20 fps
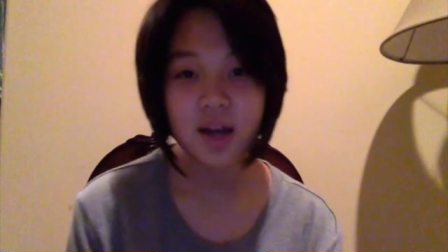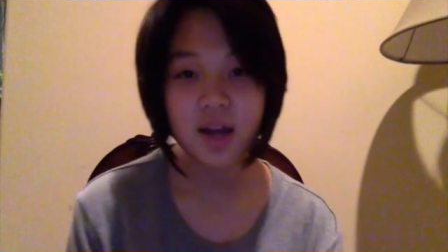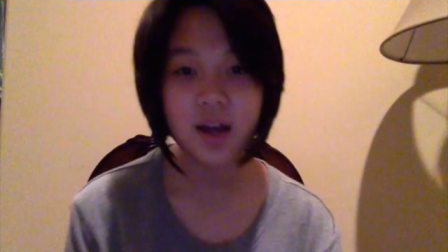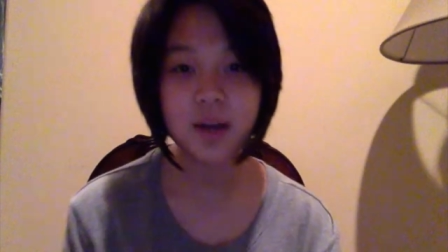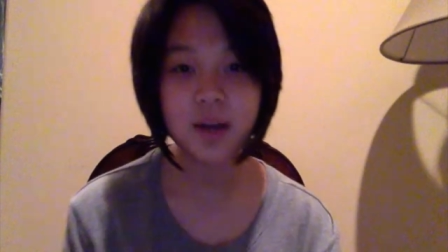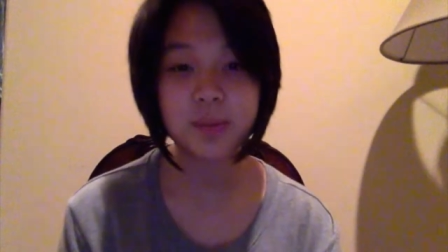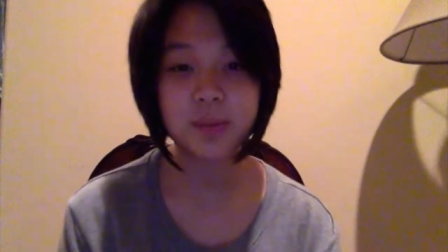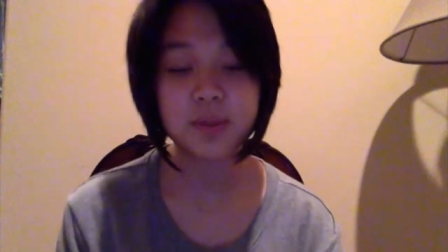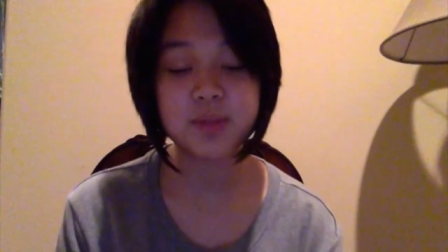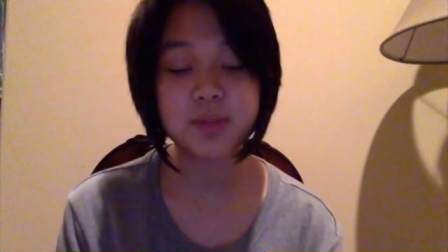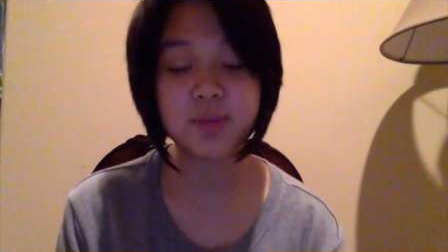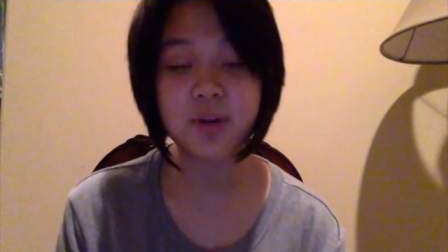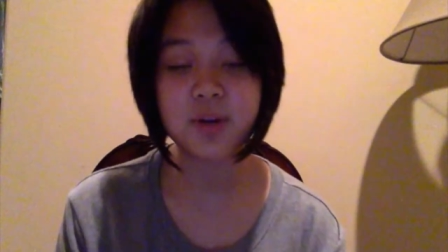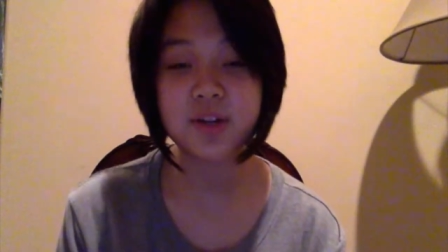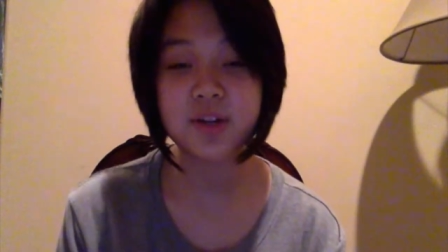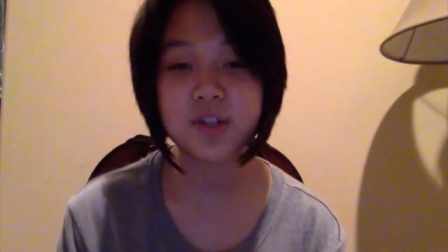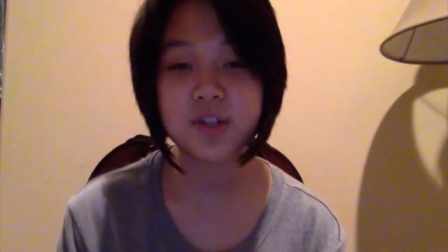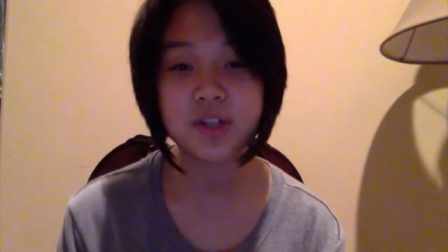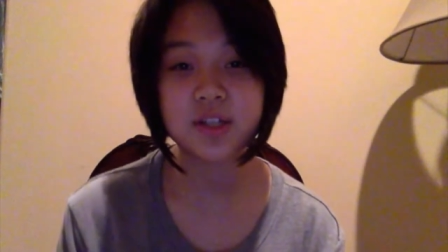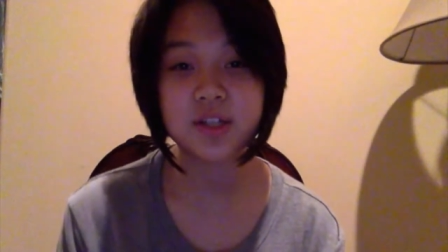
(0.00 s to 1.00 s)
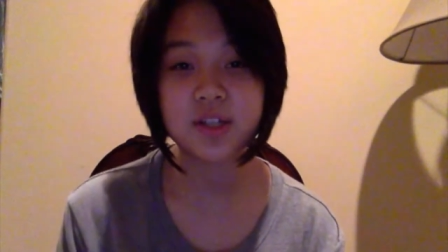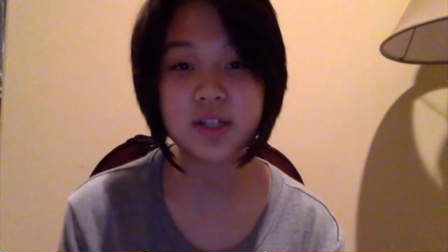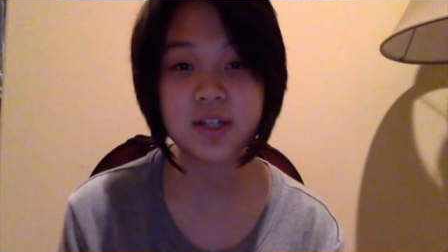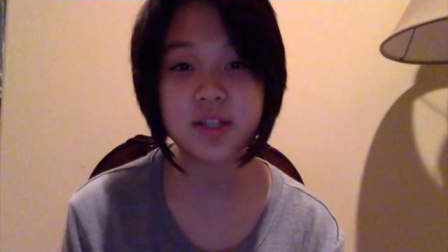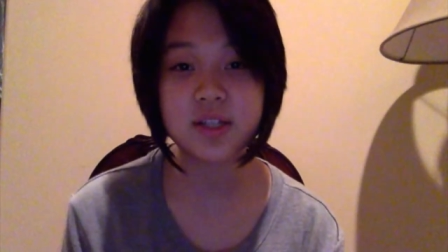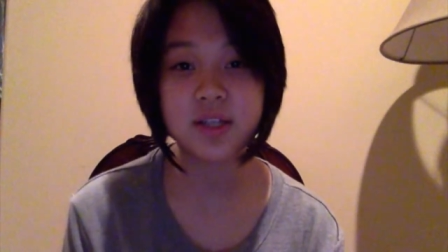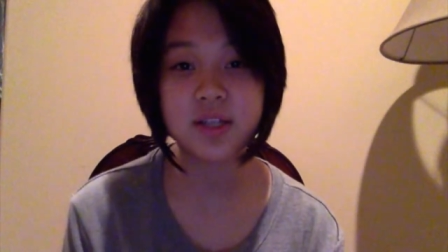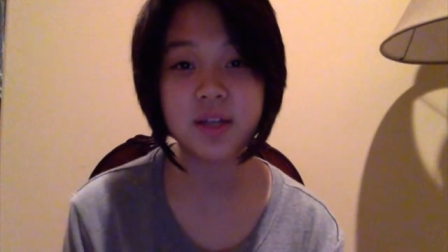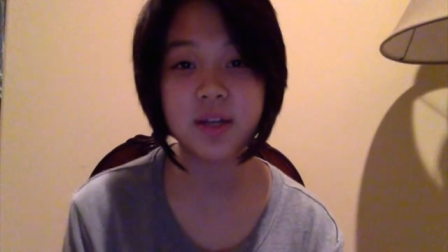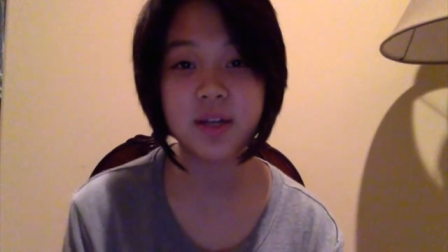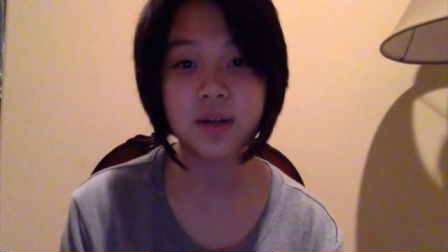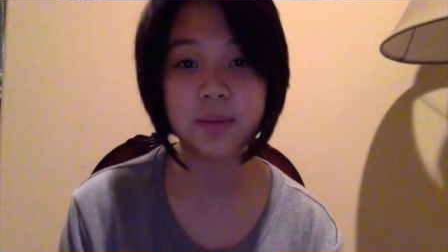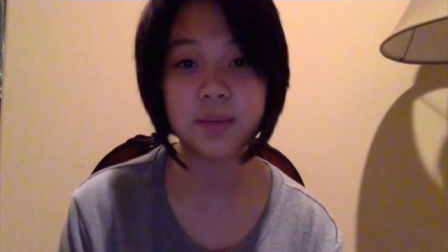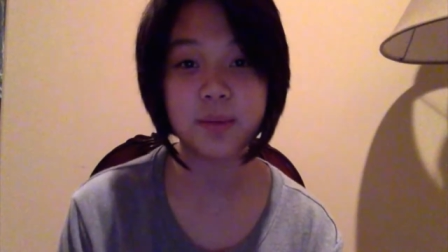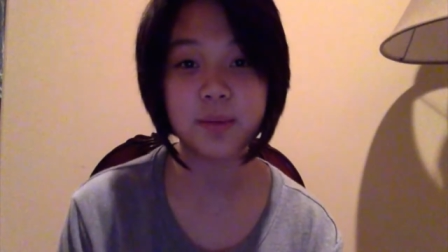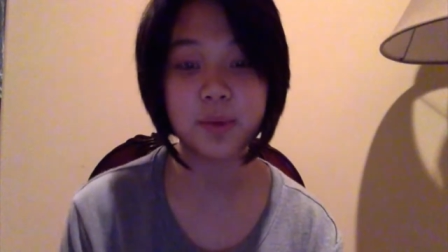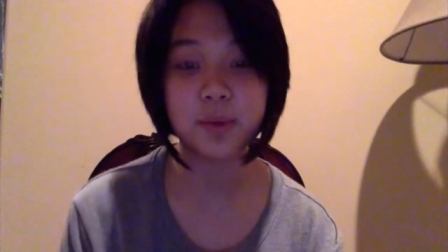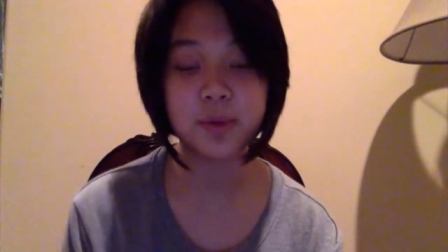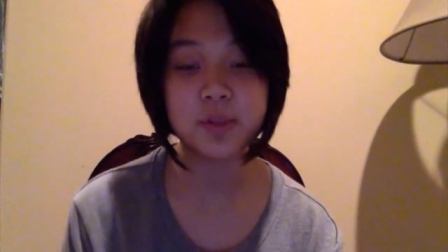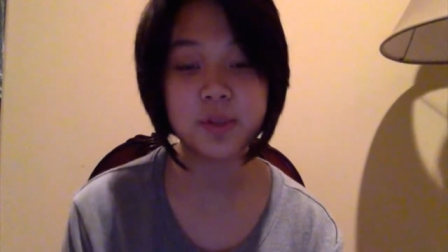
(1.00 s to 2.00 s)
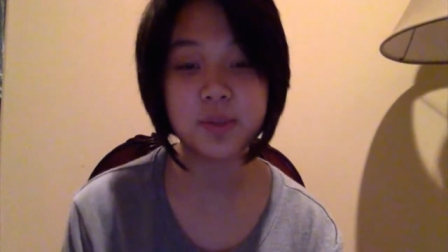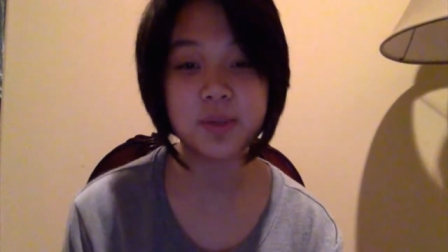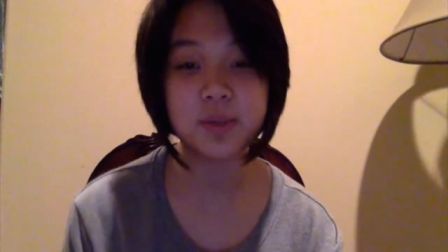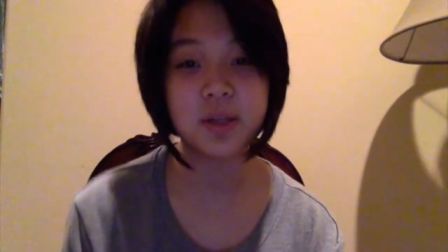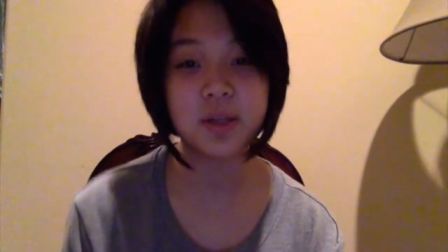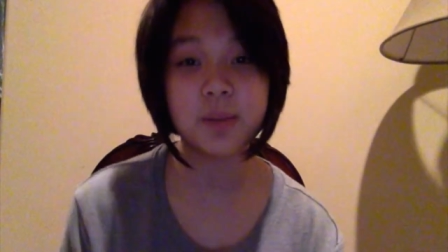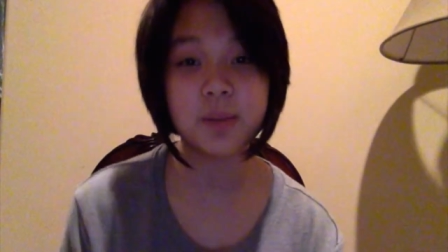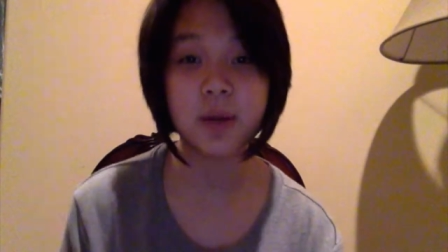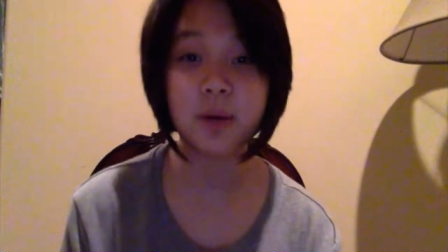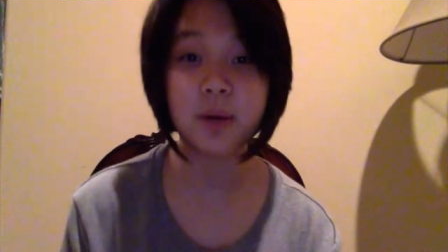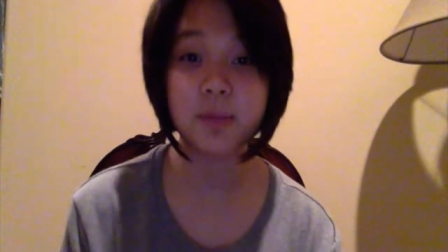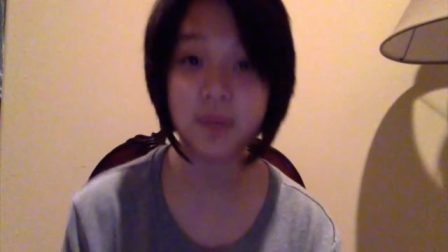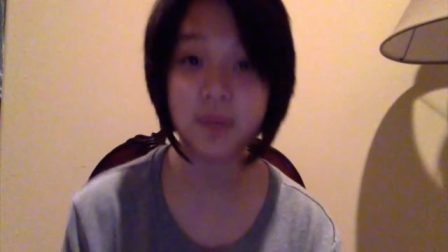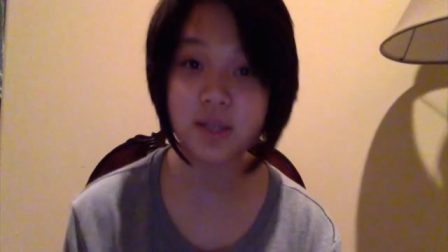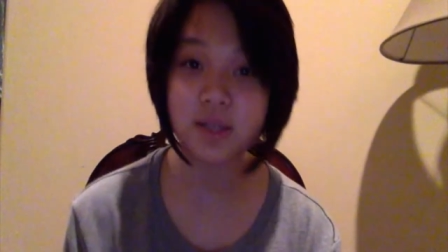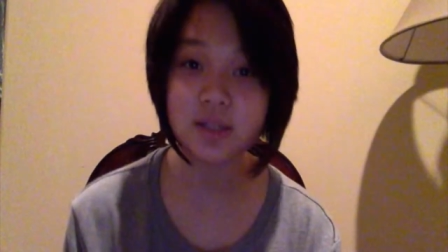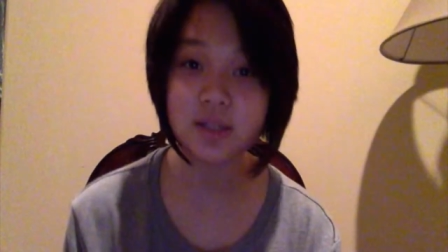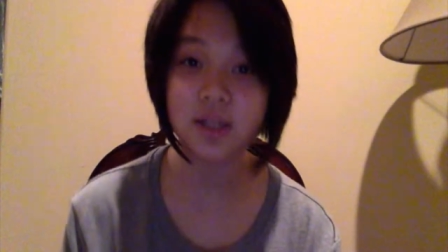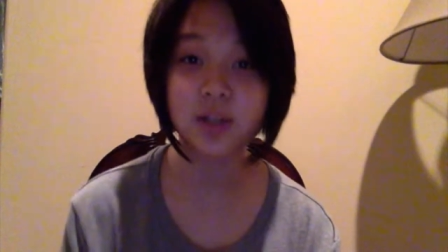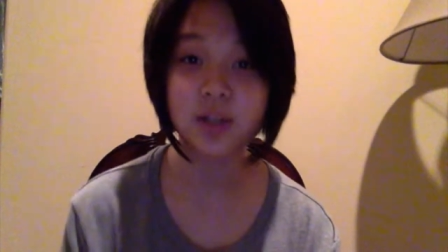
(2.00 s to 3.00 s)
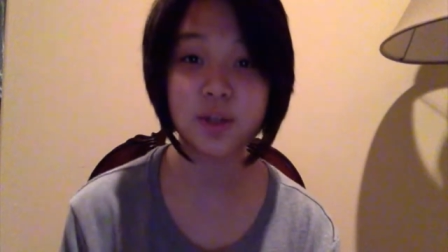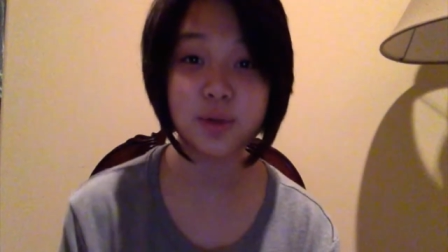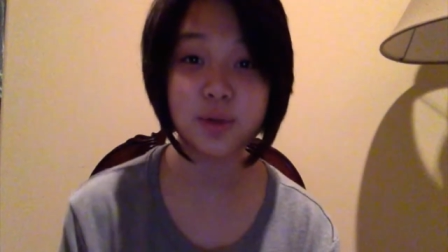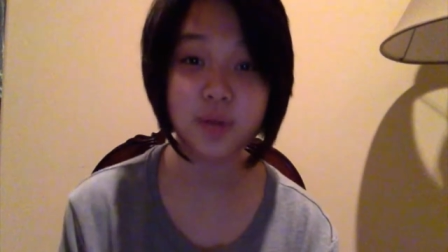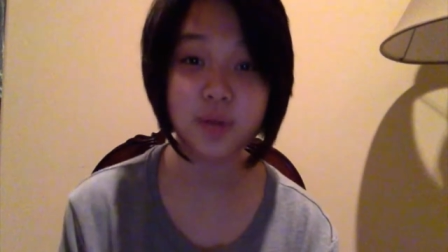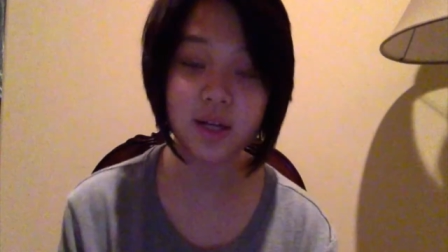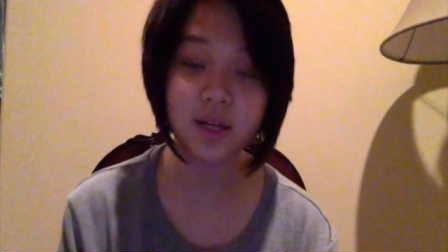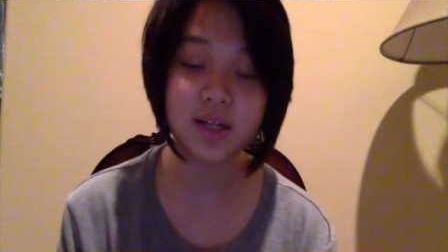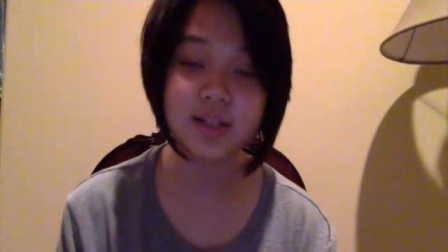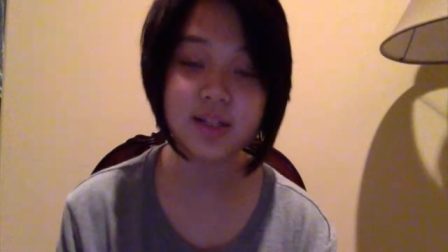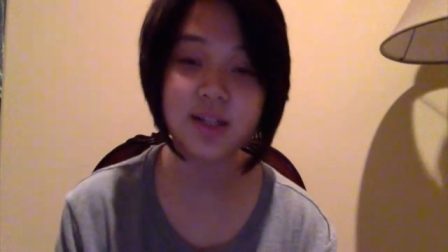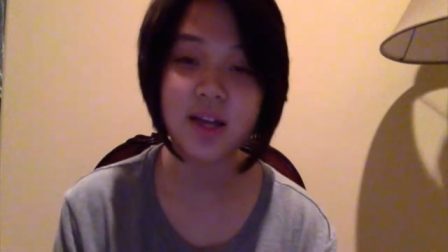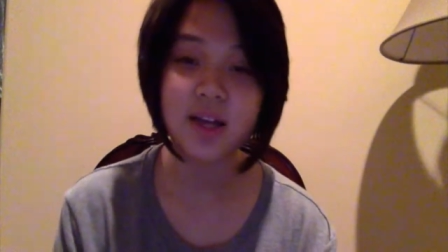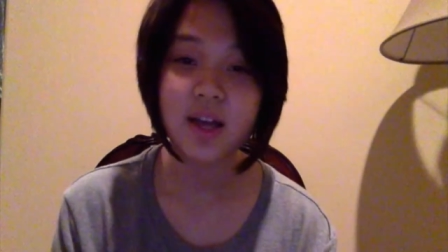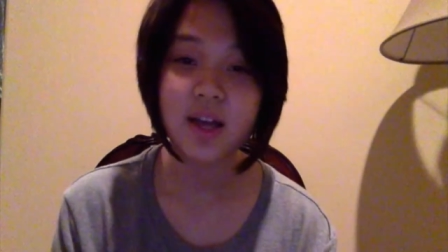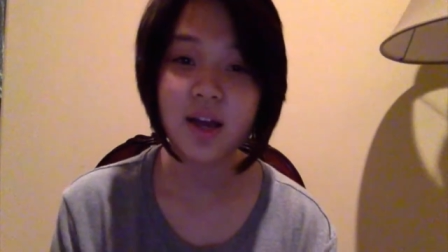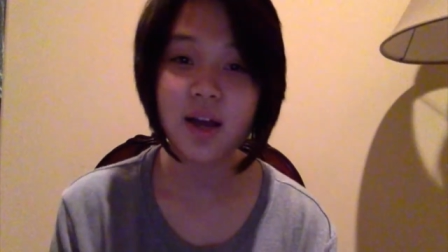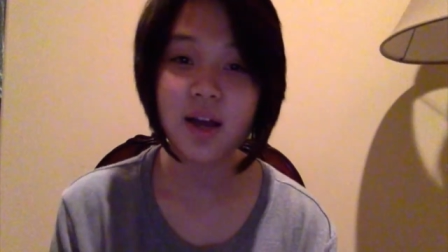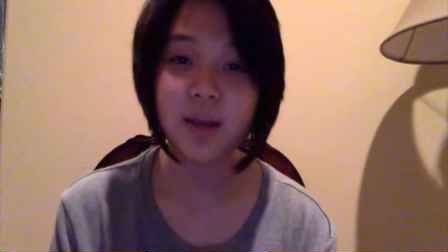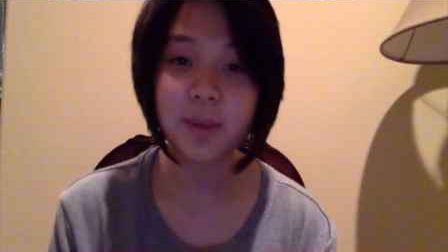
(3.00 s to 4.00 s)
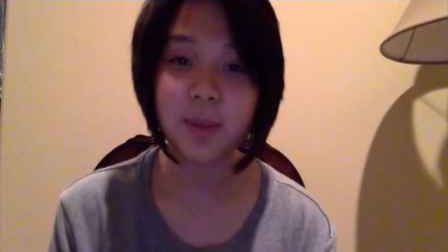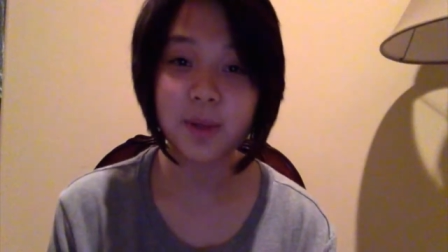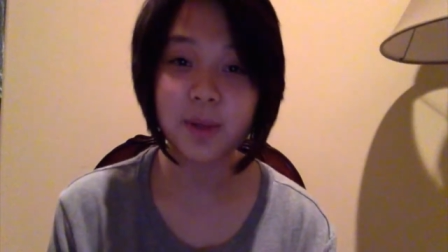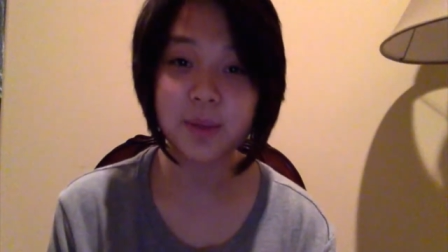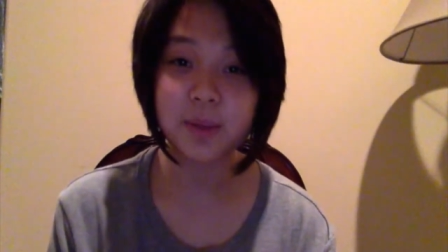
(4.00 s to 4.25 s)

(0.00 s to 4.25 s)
Um, this project is um, going to be about me telling you guys about a